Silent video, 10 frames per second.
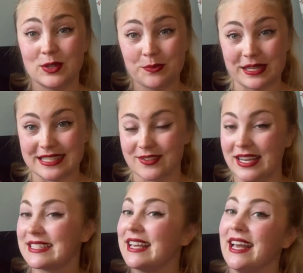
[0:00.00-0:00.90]
two-piece
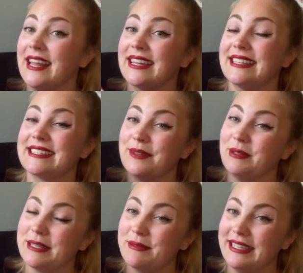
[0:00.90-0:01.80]
dress, but they sent me
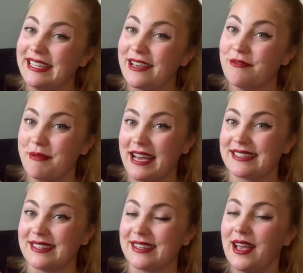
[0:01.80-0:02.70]
the PDF
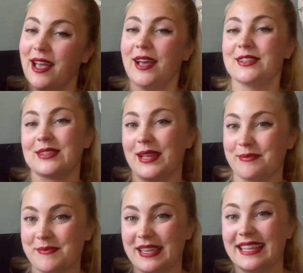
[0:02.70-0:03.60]
pattern, so I'll be
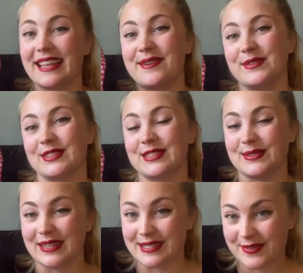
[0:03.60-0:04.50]
making that one
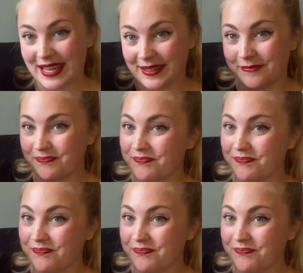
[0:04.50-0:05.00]
soon as well.